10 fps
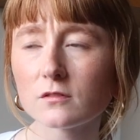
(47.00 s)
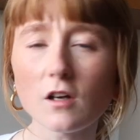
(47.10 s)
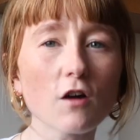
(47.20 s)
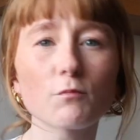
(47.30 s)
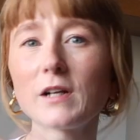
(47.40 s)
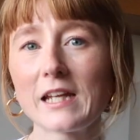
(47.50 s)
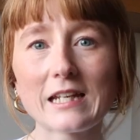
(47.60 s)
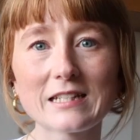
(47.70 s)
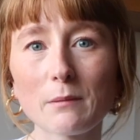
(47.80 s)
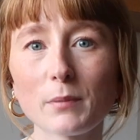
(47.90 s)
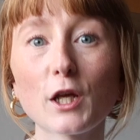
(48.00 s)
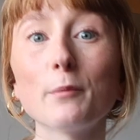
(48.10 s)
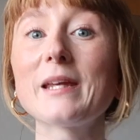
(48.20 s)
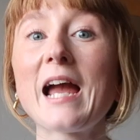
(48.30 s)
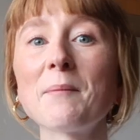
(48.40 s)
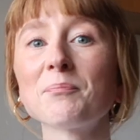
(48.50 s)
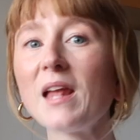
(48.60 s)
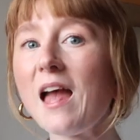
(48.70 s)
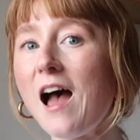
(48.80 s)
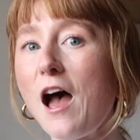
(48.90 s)
I'll link it down below, but yeah,
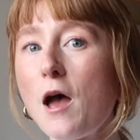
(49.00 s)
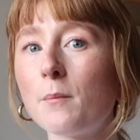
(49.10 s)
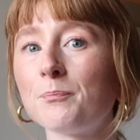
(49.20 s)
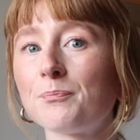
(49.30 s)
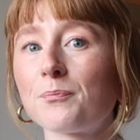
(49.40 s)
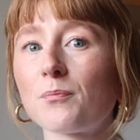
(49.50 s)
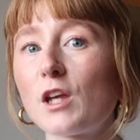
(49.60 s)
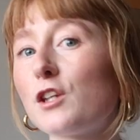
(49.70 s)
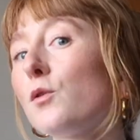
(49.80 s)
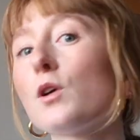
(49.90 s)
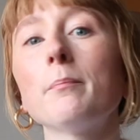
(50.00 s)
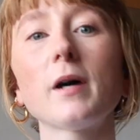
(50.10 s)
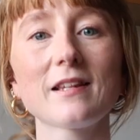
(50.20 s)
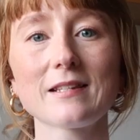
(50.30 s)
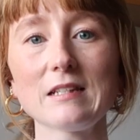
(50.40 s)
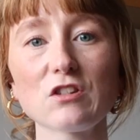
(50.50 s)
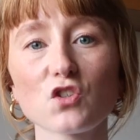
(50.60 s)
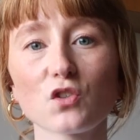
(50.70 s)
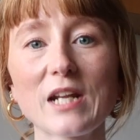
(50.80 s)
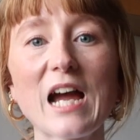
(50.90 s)
you can buy this in
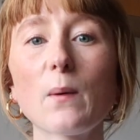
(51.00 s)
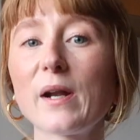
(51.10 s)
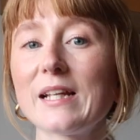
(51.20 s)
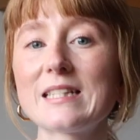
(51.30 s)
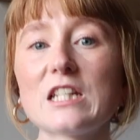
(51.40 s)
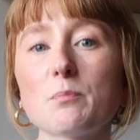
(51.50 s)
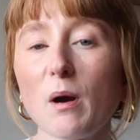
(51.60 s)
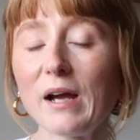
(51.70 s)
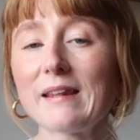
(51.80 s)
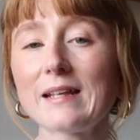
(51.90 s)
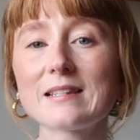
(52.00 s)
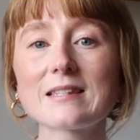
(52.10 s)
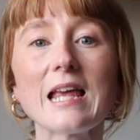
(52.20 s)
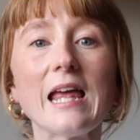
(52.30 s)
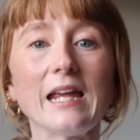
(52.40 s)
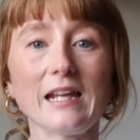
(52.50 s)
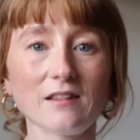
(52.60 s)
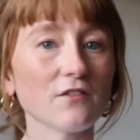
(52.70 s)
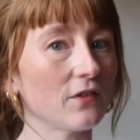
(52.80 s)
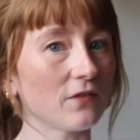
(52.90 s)
store now, and I did buy this in
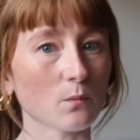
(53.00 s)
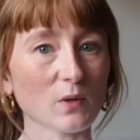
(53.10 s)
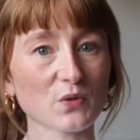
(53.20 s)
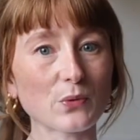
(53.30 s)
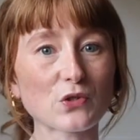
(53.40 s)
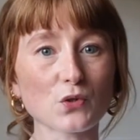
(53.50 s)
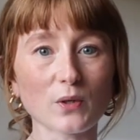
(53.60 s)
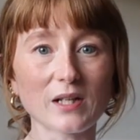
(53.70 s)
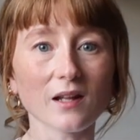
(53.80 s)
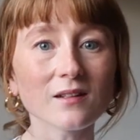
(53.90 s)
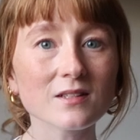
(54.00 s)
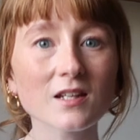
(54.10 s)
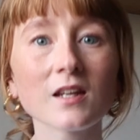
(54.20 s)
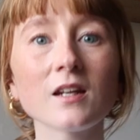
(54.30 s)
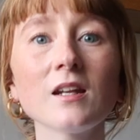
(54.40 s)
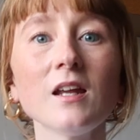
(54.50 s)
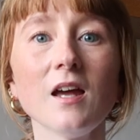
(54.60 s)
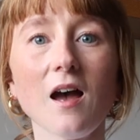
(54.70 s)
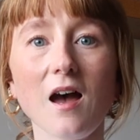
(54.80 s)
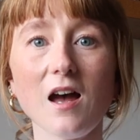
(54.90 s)
the Vivienne Westwood store in London,
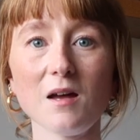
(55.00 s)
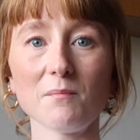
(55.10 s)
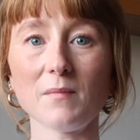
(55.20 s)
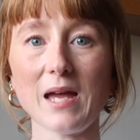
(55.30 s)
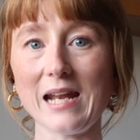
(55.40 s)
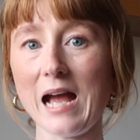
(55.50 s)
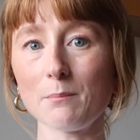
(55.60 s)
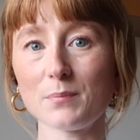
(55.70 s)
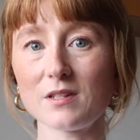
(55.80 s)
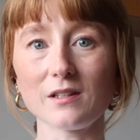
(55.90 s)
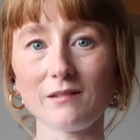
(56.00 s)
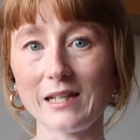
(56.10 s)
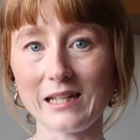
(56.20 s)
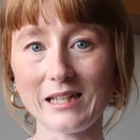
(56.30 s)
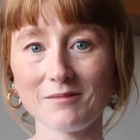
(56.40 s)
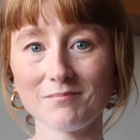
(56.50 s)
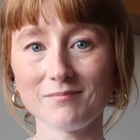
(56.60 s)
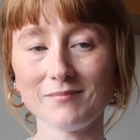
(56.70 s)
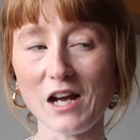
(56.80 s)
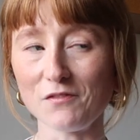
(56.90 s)
and absolutely
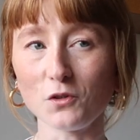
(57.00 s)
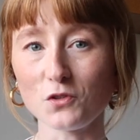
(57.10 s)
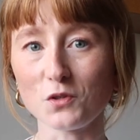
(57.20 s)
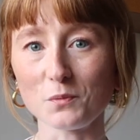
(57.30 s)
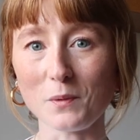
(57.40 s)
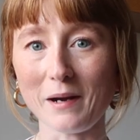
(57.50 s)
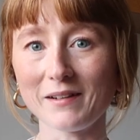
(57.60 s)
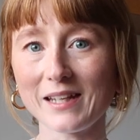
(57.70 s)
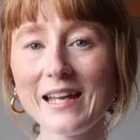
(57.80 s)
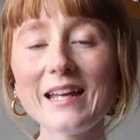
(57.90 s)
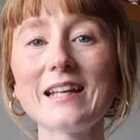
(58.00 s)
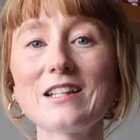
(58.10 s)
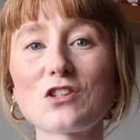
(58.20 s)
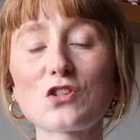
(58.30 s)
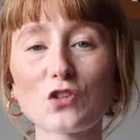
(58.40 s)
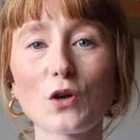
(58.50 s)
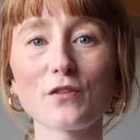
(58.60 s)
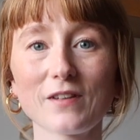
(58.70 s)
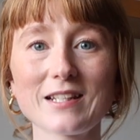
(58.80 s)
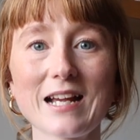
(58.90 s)
have not stopped wearing it. It is so
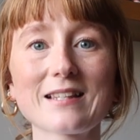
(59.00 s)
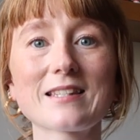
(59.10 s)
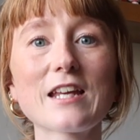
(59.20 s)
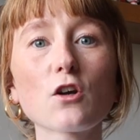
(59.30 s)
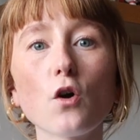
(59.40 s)
fantastic.